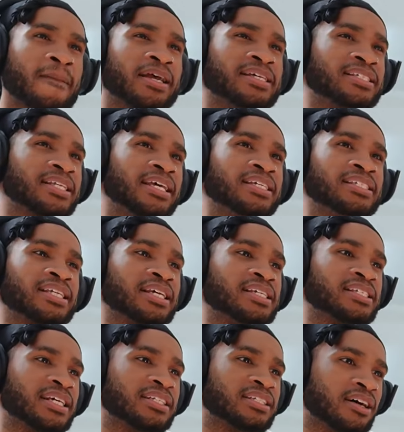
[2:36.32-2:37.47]
room. He
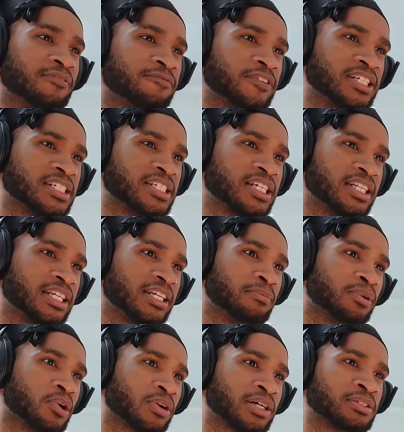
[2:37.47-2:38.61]
said, done feeling shitty and
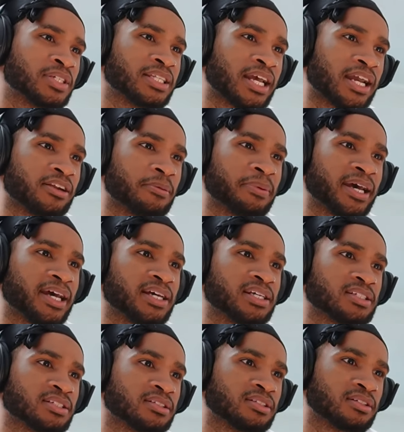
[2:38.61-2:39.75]
broke as a thing of the past.